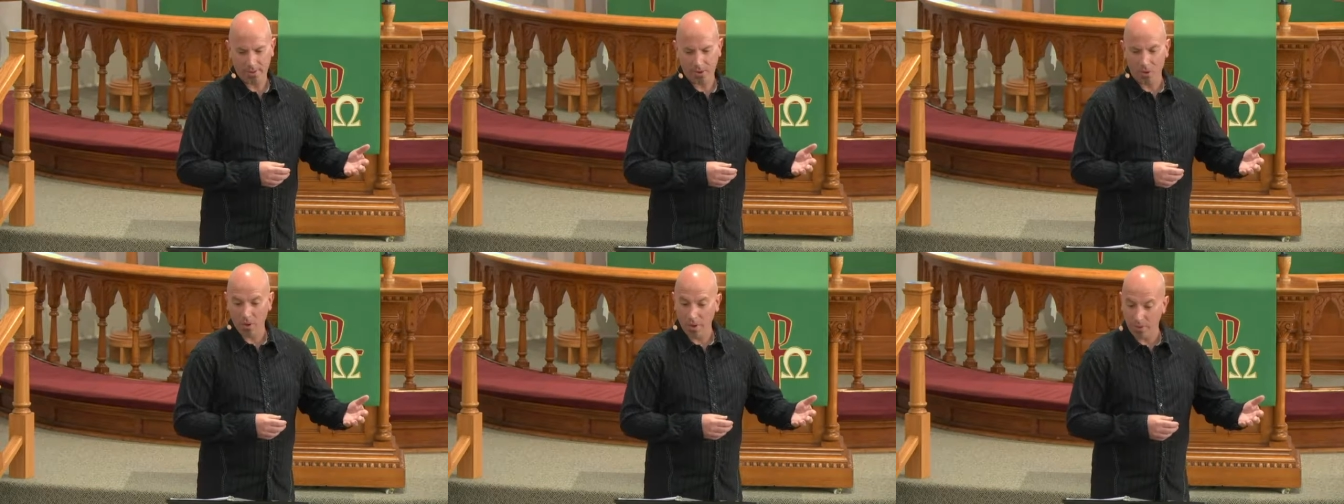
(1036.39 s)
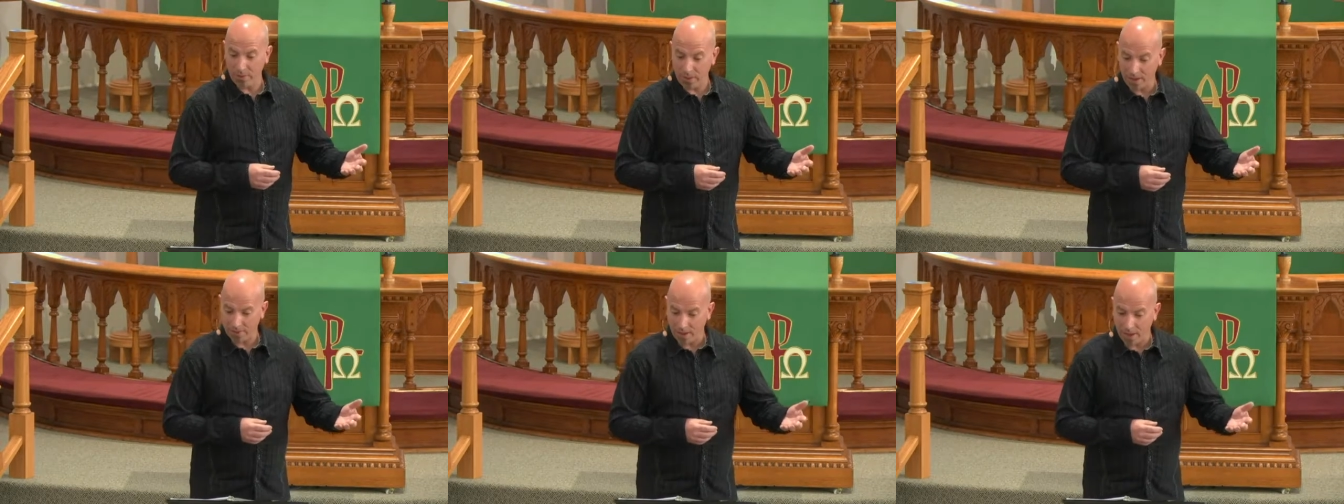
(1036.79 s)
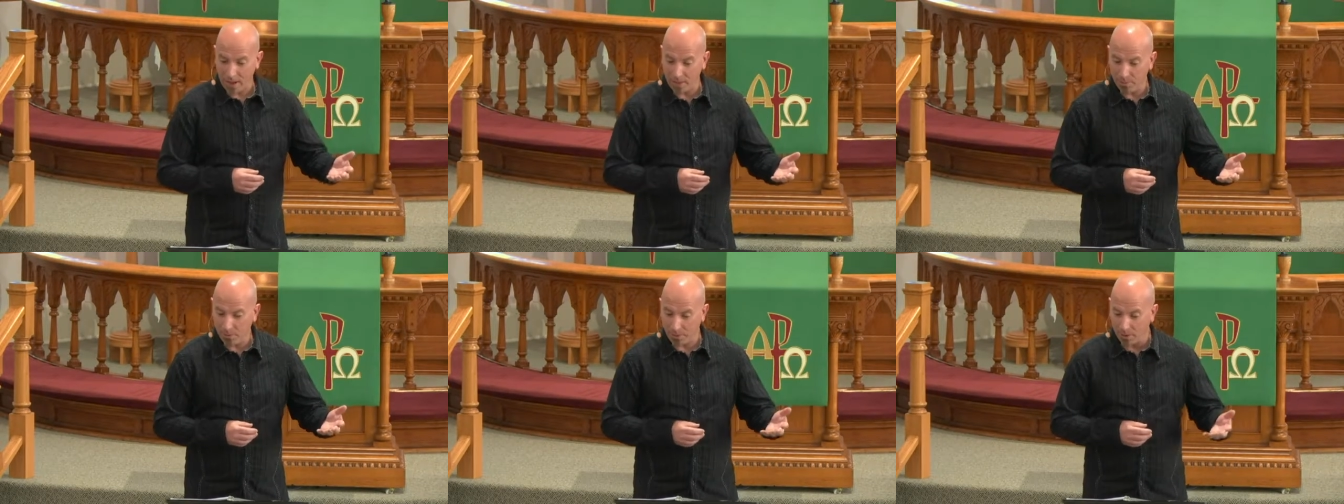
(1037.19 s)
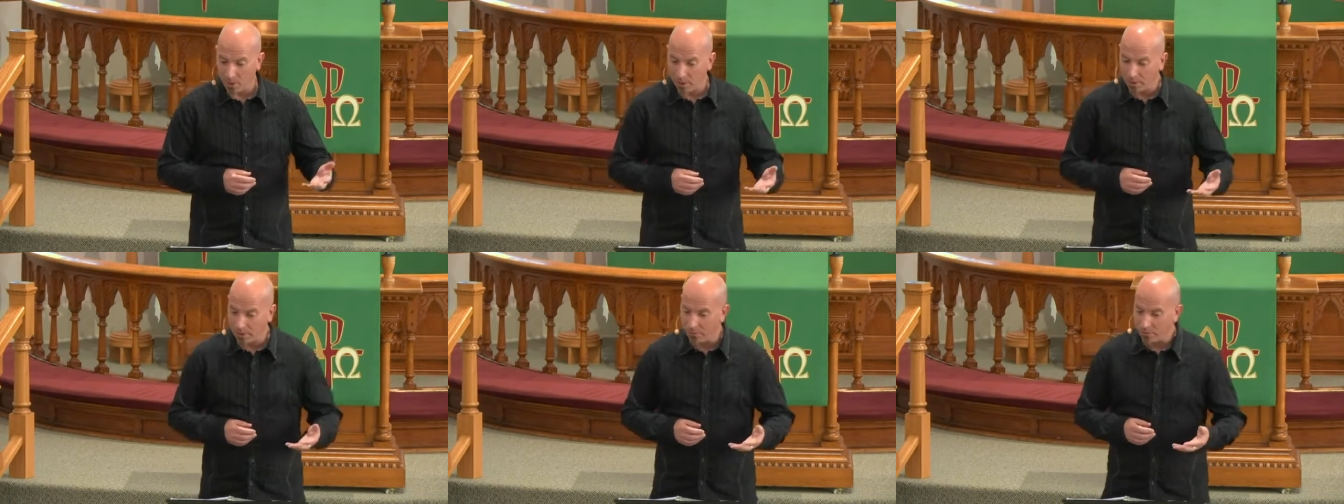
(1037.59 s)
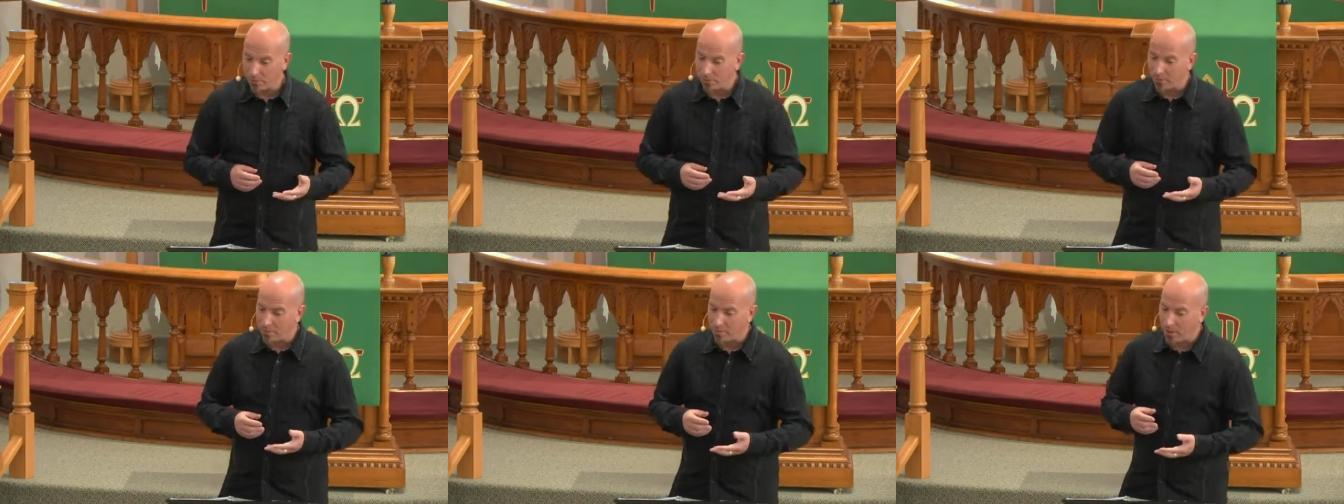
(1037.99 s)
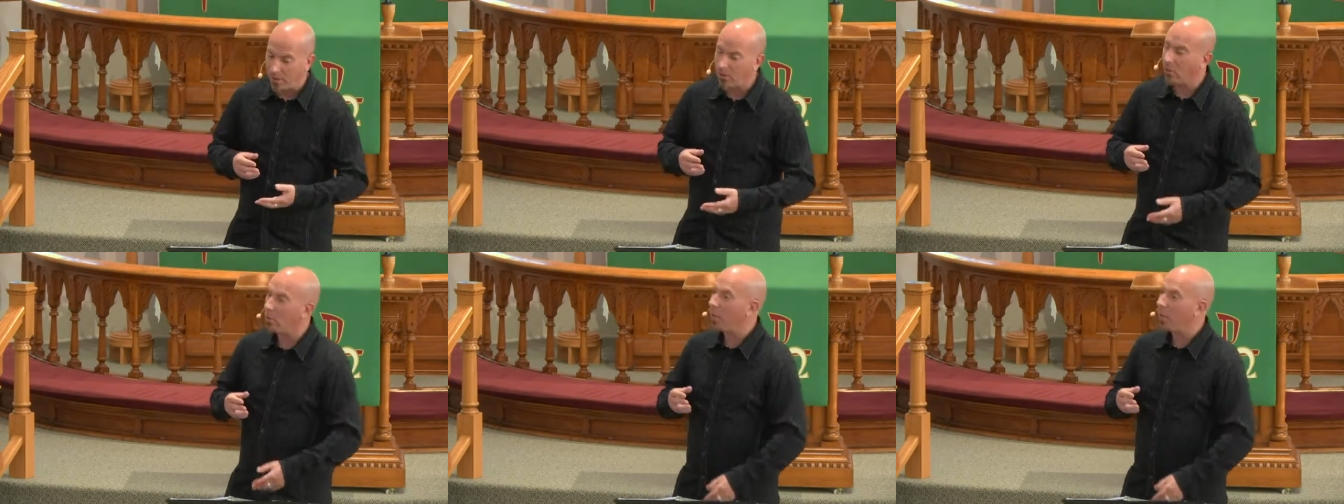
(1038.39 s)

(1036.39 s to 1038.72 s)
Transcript: or even at times a longing for some other